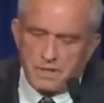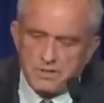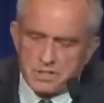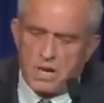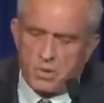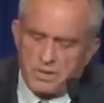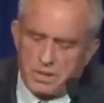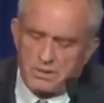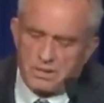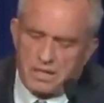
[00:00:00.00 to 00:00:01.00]
so
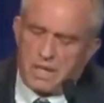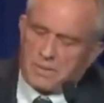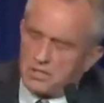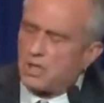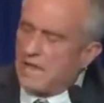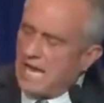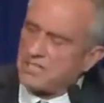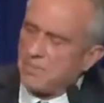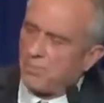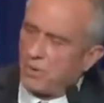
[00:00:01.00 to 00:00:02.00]
I mean, so that's
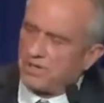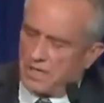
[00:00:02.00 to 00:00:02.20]
important